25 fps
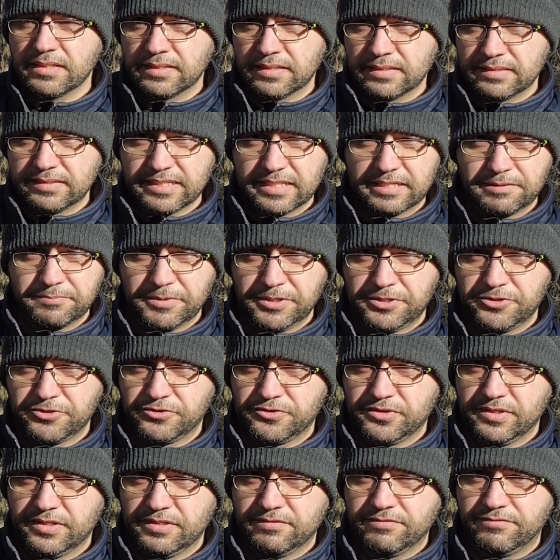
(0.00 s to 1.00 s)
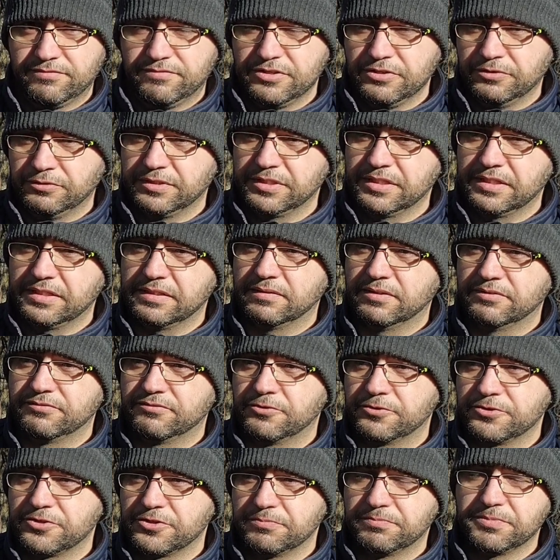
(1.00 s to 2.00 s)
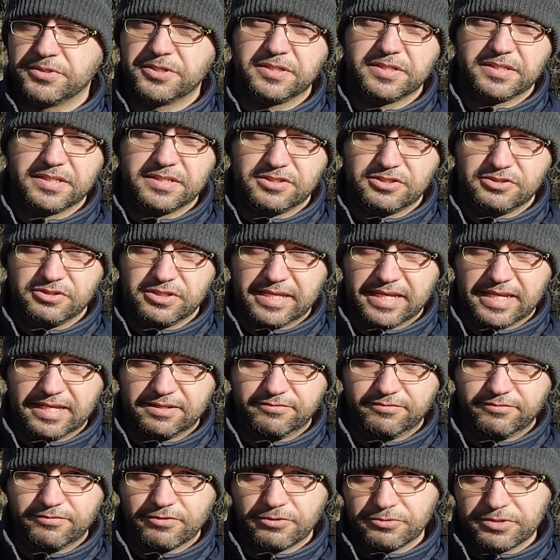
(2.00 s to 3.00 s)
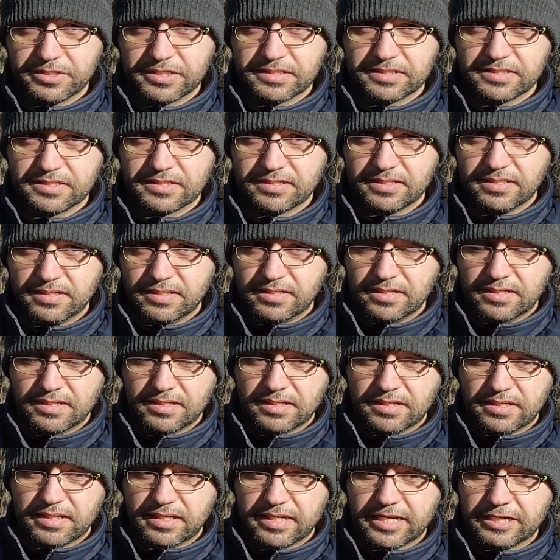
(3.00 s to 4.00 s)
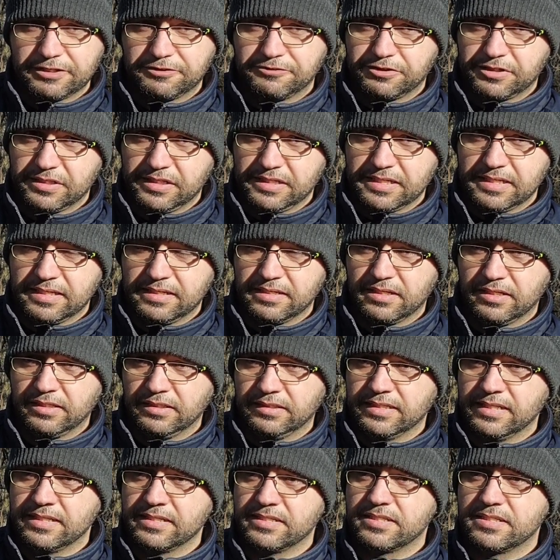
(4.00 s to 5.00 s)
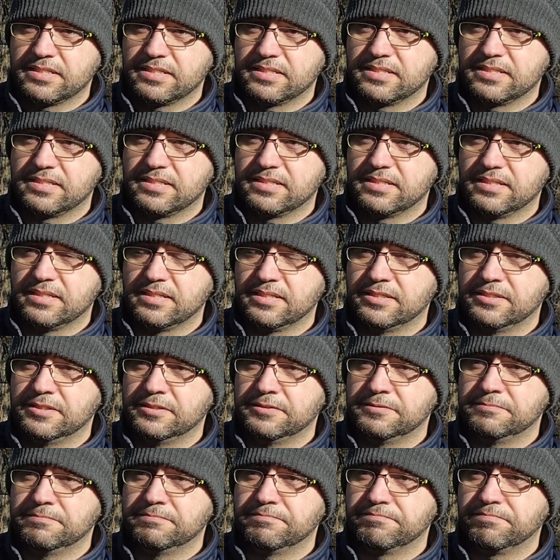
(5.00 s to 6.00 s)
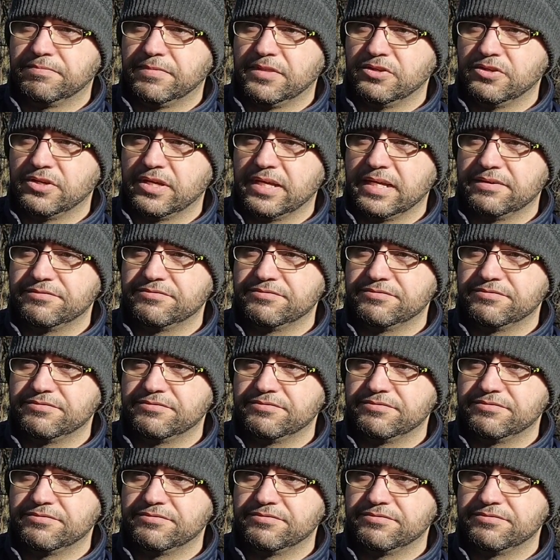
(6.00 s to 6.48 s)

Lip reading: take a picture of. The only unfortunate part is you can't focus accurately unless you have